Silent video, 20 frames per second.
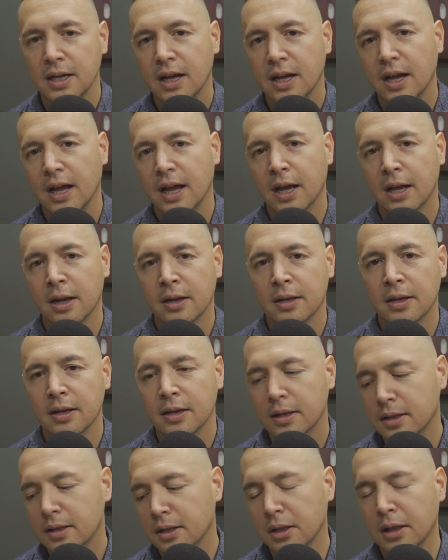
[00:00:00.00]
and
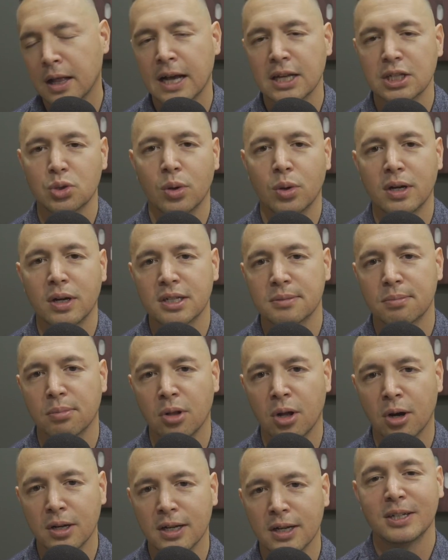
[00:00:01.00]
the last one is
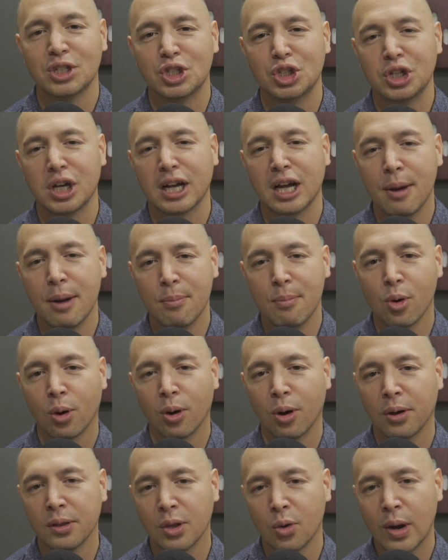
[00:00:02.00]
blogging. Check out more
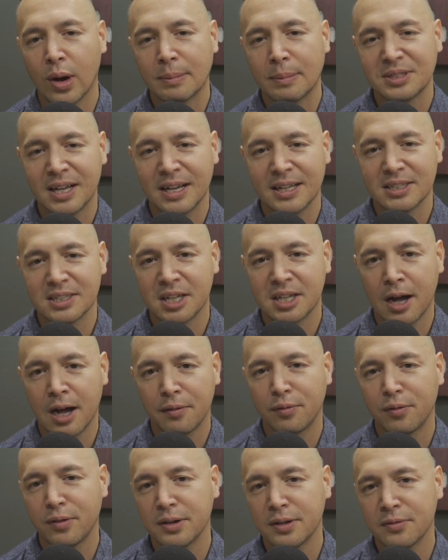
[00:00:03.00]
on the website,
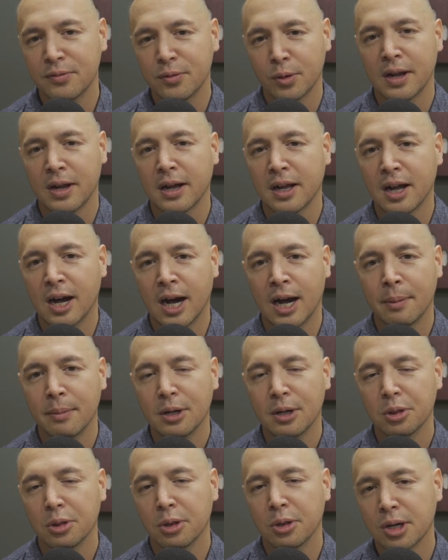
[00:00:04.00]
scottfreedevore.com.
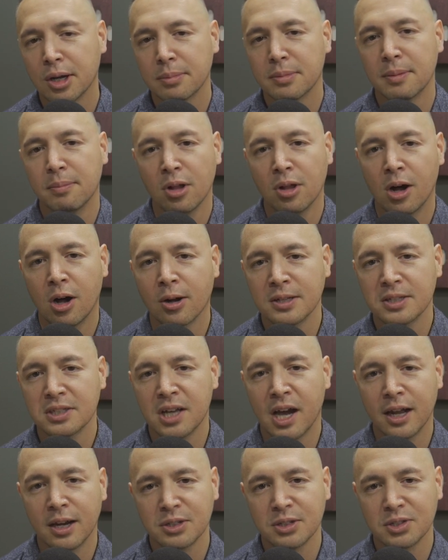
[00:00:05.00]
Look up the blog on
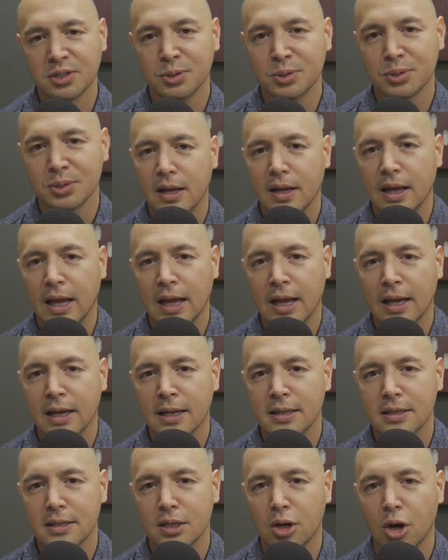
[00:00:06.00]
side hustles,
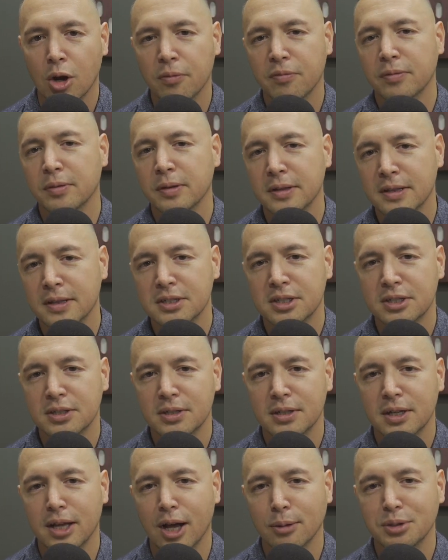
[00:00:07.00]
and hopefully this
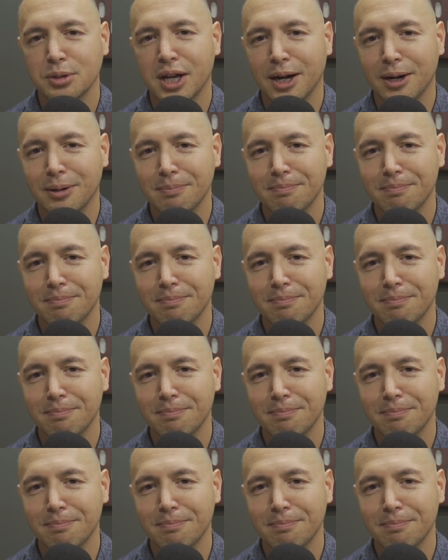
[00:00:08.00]
helps you out.